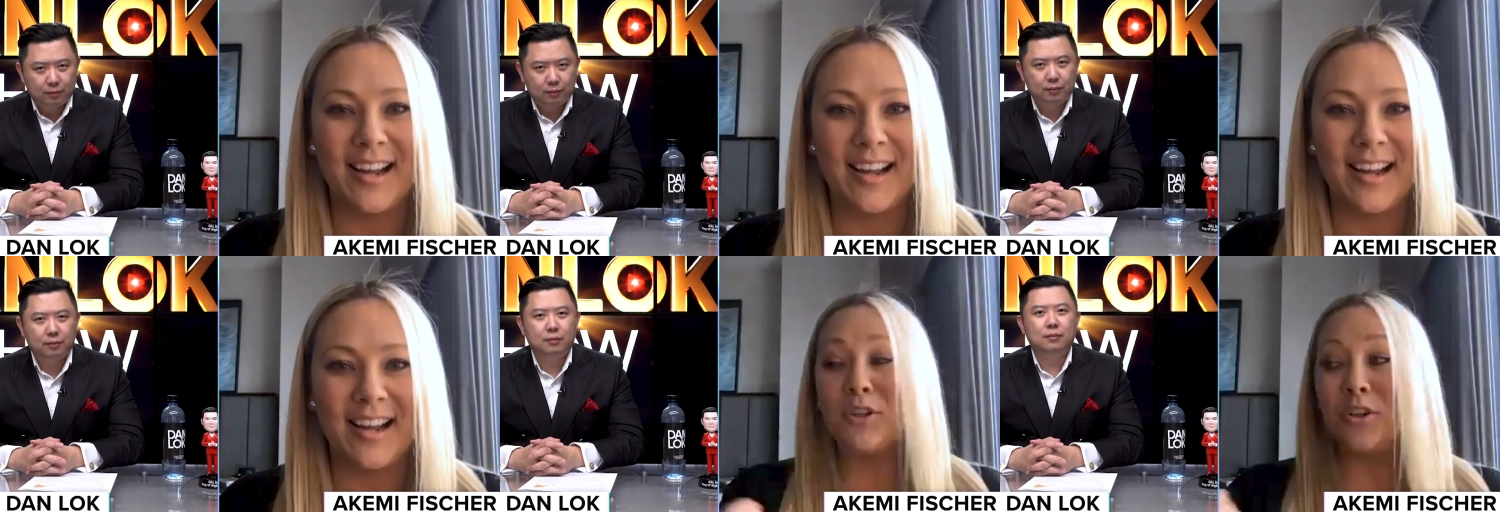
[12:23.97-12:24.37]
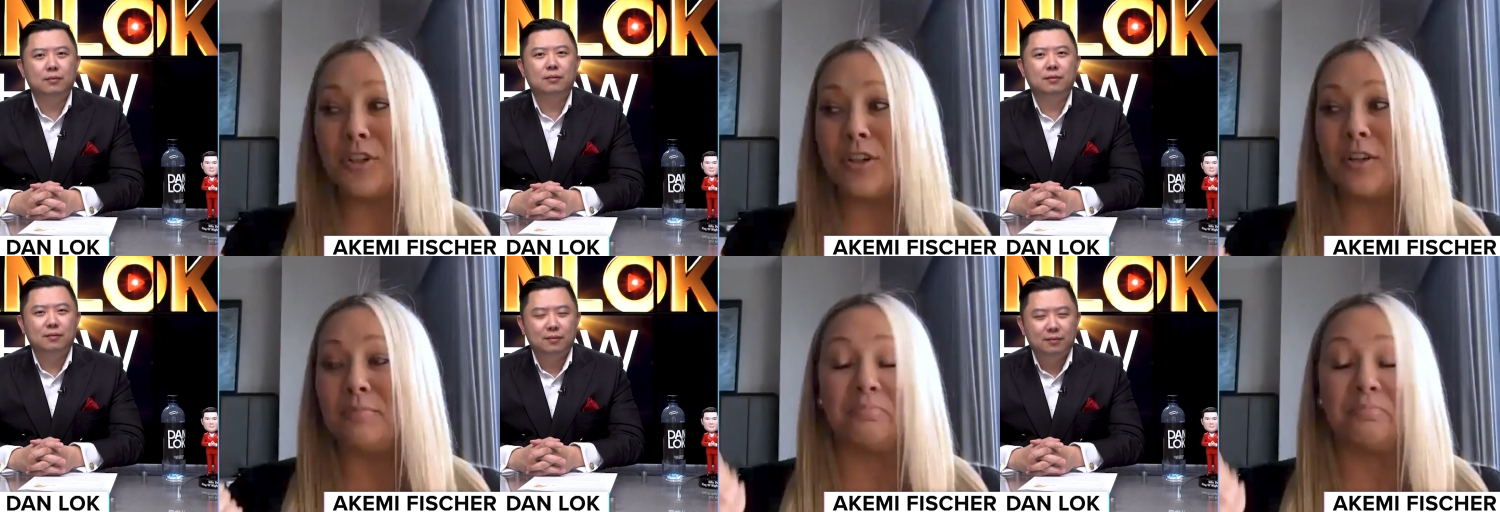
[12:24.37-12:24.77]
Speaker 1: And so
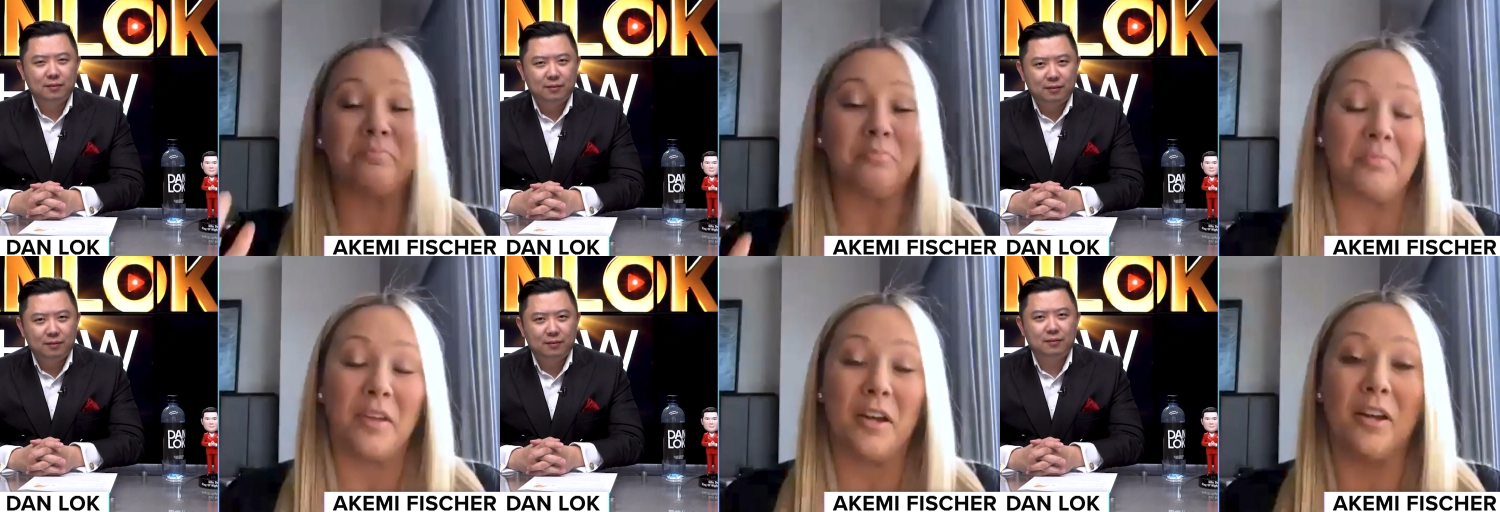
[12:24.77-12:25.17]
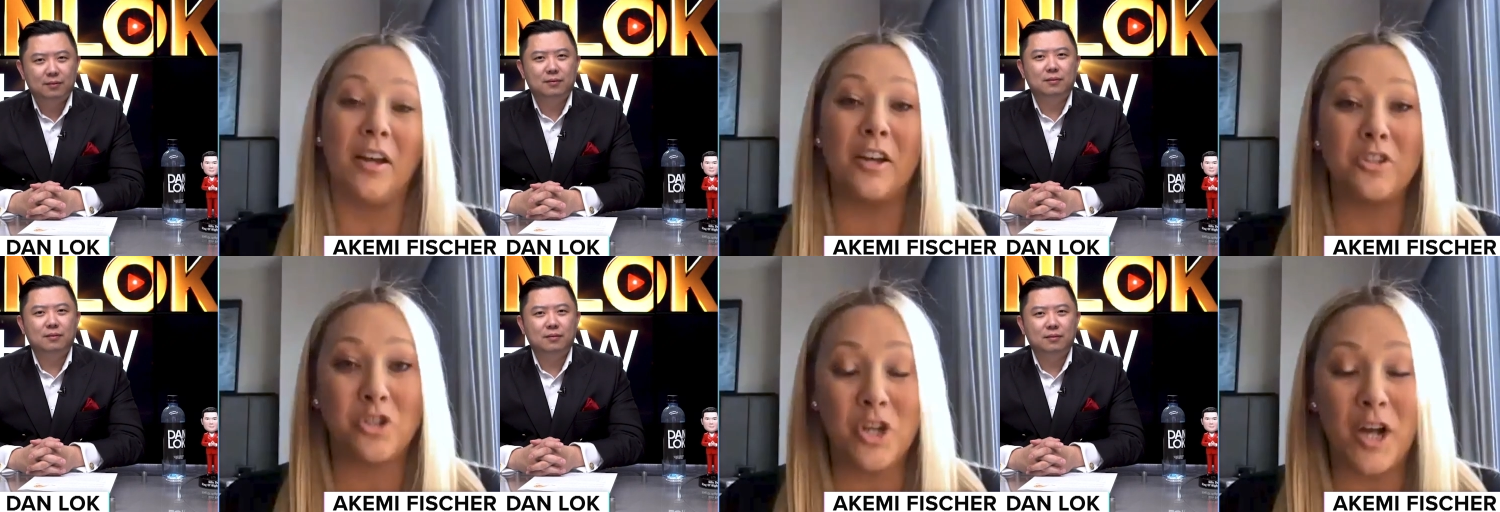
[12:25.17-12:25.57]
if you're
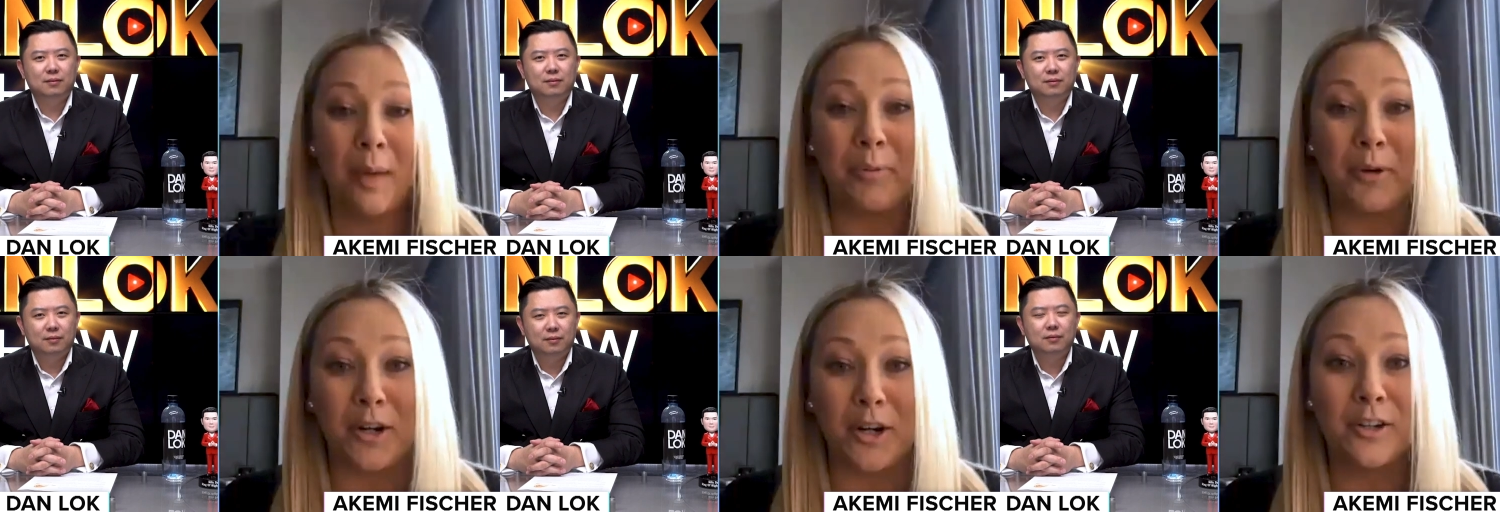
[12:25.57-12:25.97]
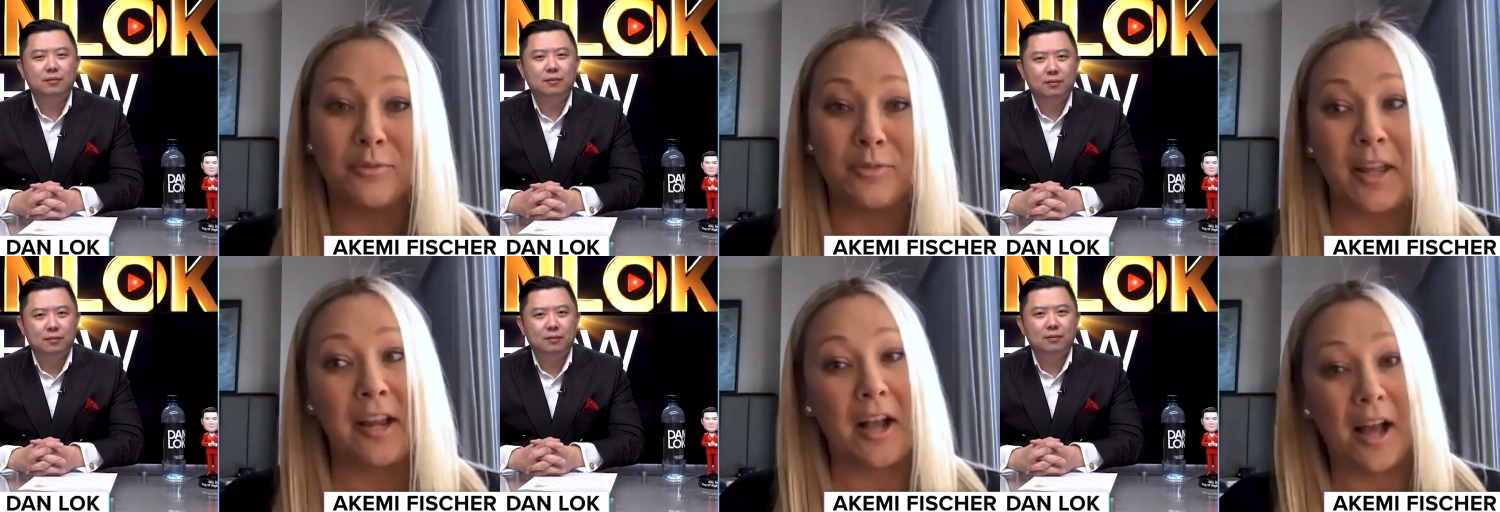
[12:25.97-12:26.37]
a shopper
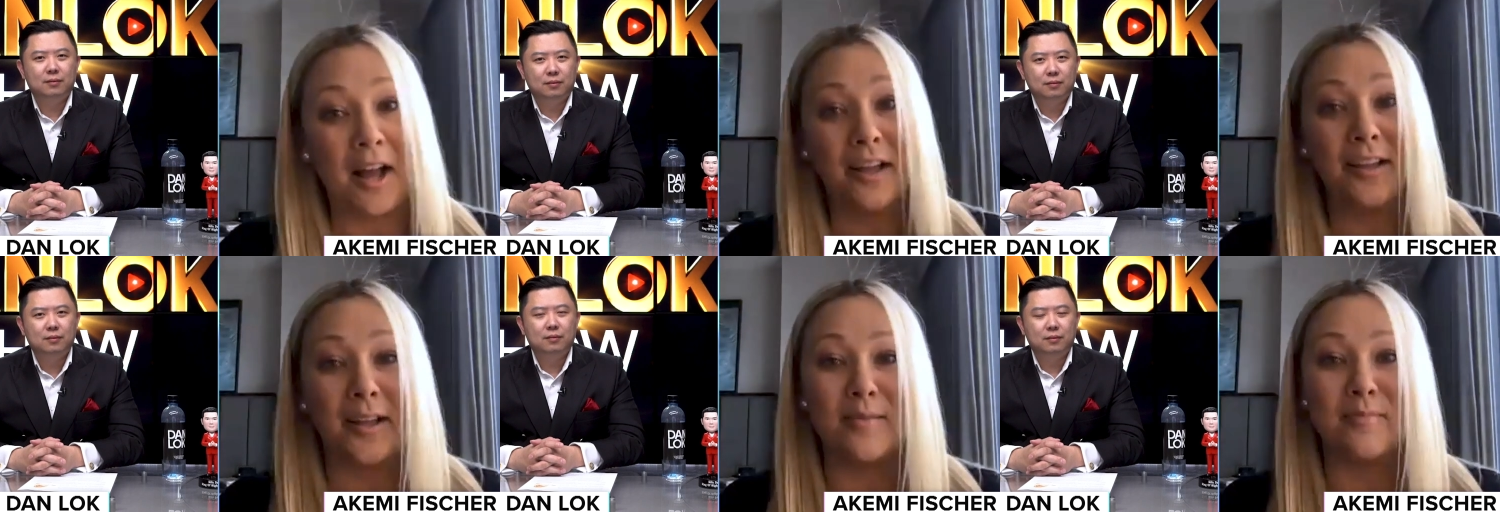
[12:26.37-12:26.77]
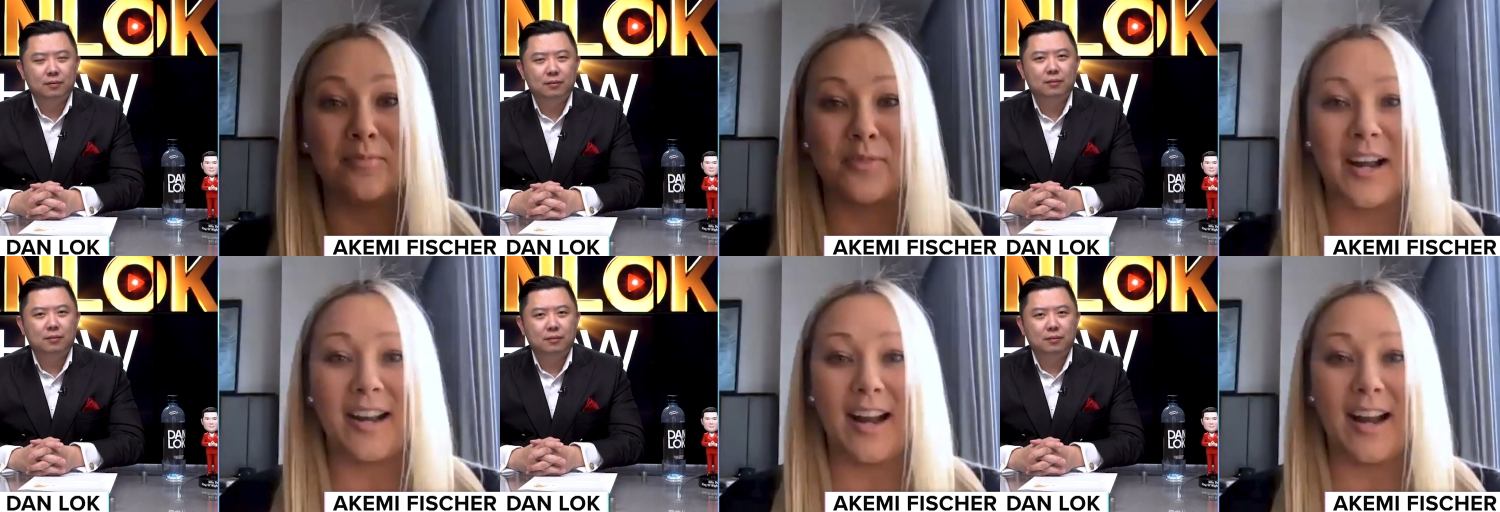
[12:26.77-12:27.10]
like I am, right?